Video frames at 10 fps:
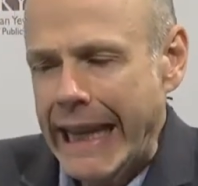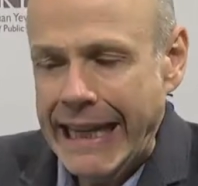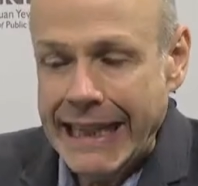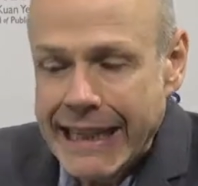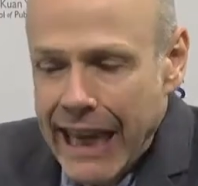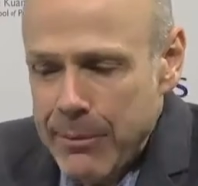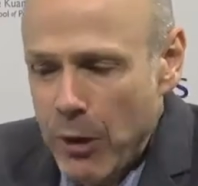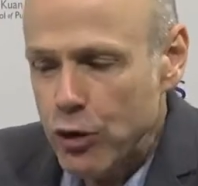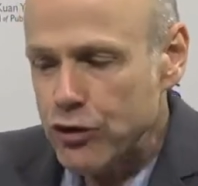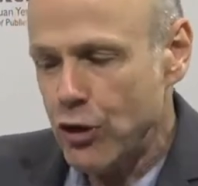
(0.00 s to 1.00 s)
and it
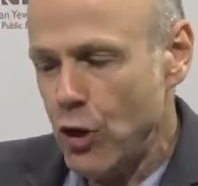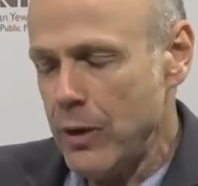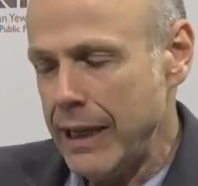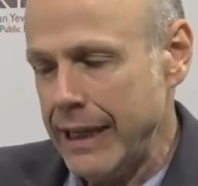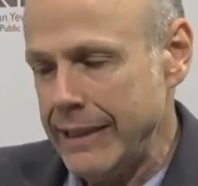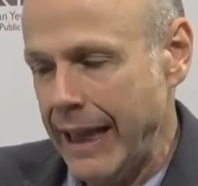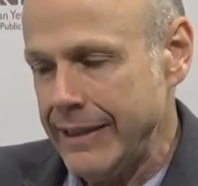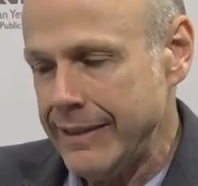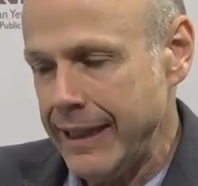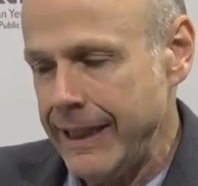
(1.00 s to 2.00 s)
came also
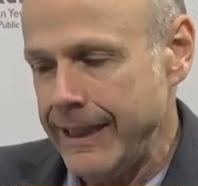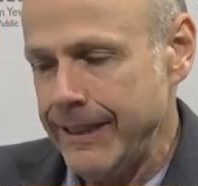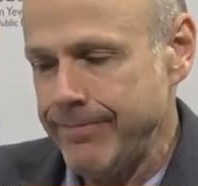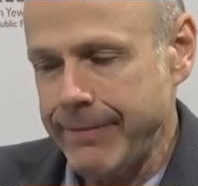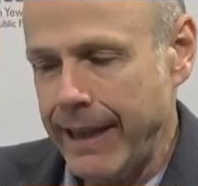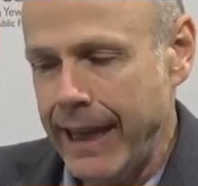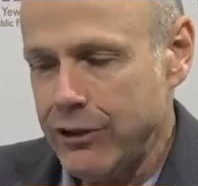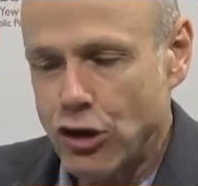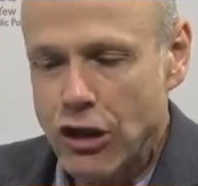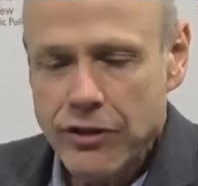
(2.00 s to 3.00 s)
as
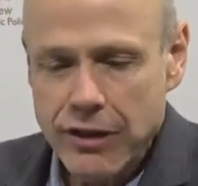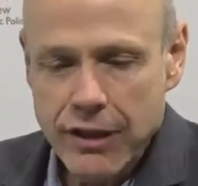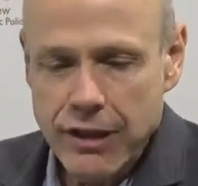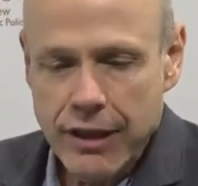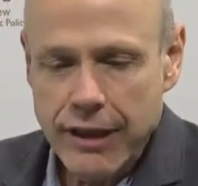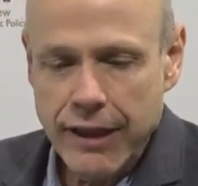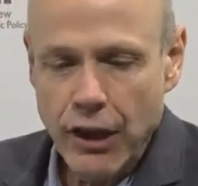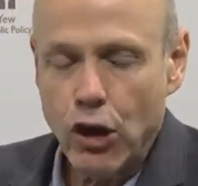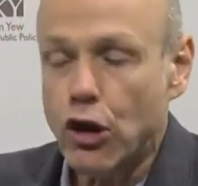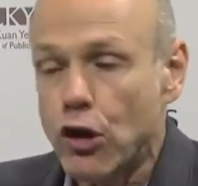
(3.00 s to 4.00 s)
just
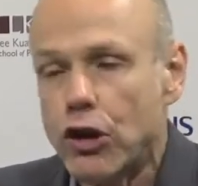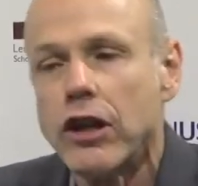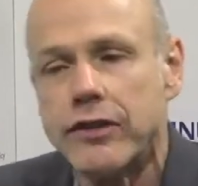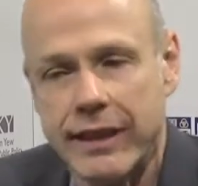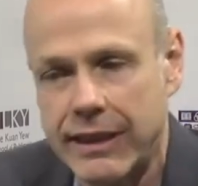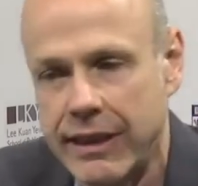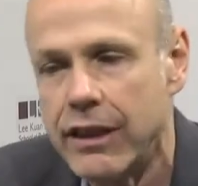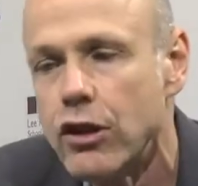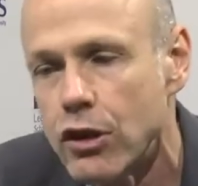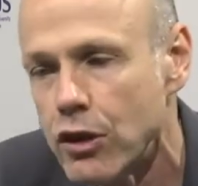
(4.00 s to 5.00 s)
a curiosity
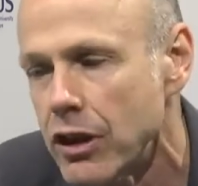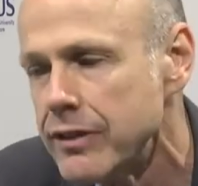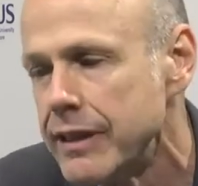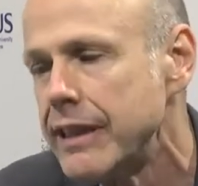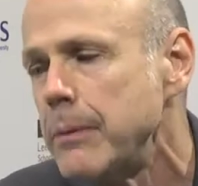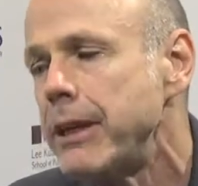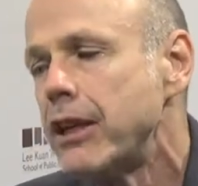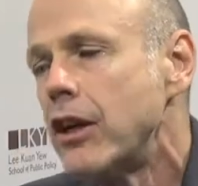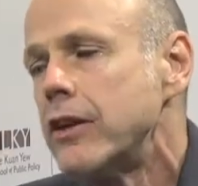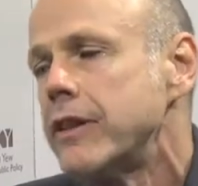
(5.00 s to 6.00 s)

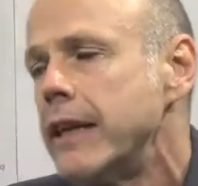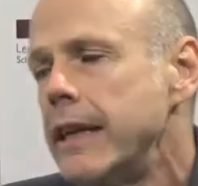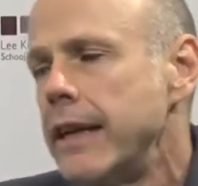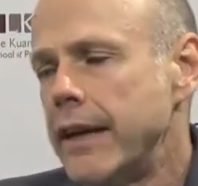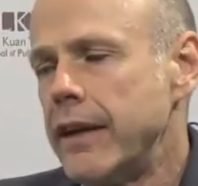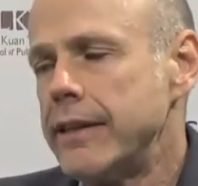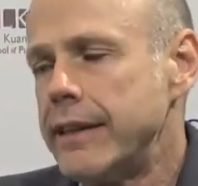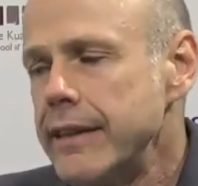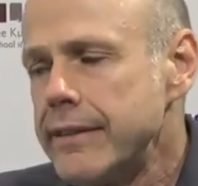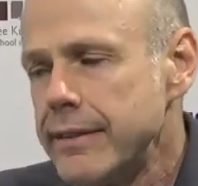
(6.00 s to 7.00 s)
because
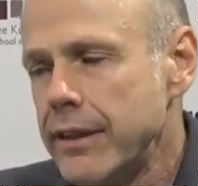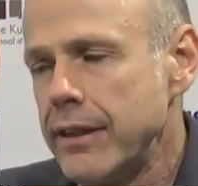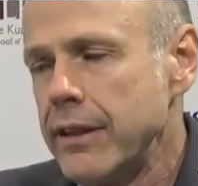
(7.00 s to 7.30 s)
this